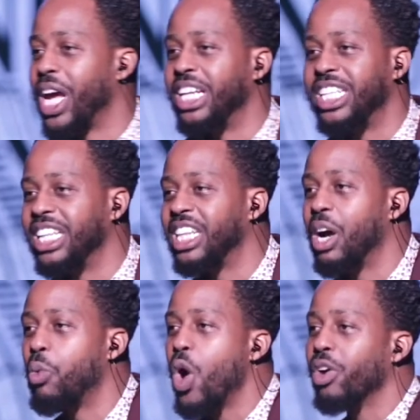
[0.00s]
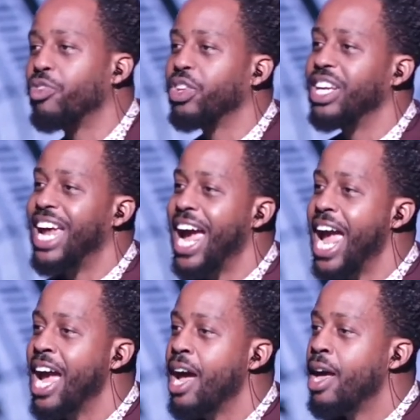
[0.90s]
they did their work for the
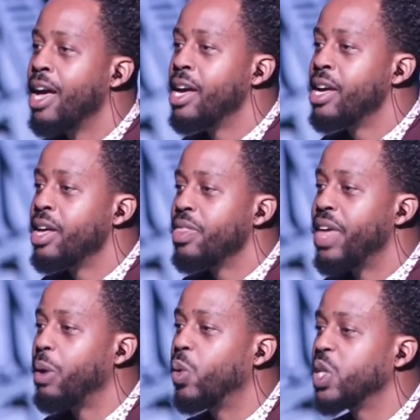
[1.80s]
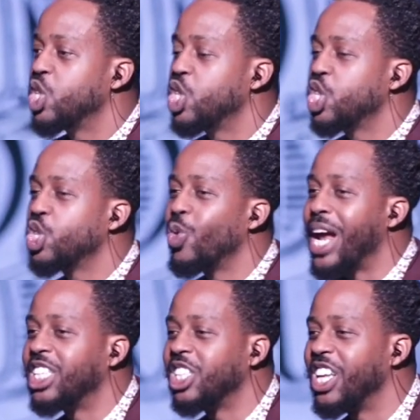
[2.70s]
day, they would
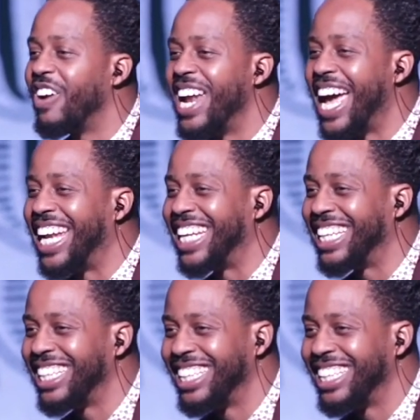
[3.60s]
stretch their net